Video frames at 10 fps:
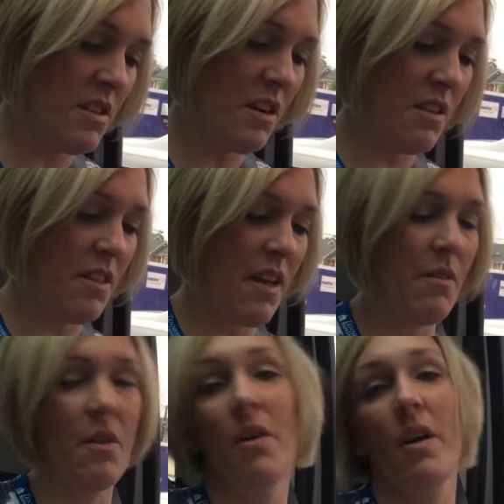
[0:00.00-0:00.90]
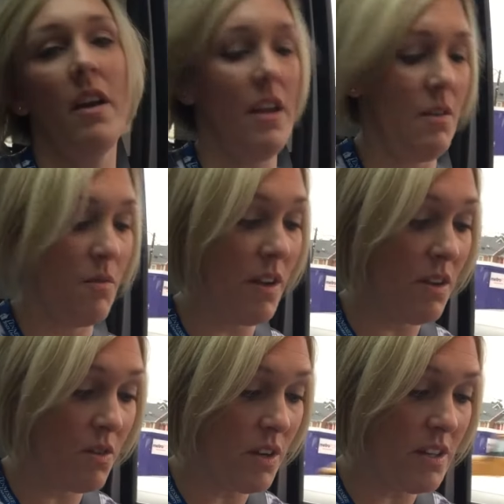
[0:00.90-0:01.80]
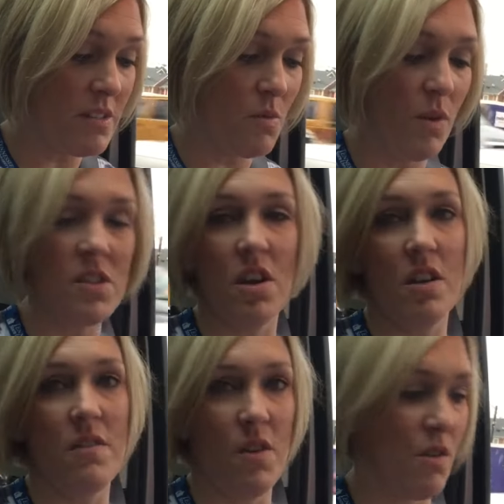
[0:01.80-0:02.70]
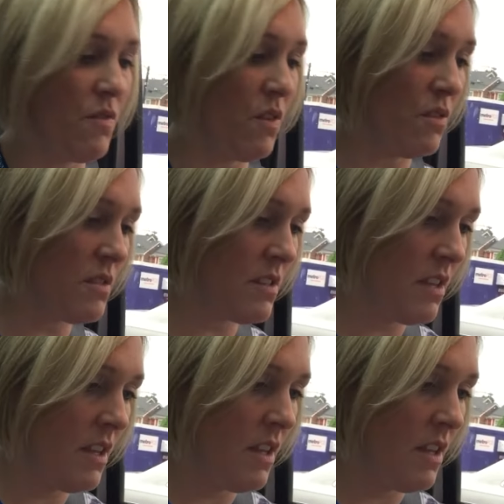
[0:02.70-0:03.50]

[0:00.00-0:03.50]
are the thyroid arytenoids, which are the vocal folds.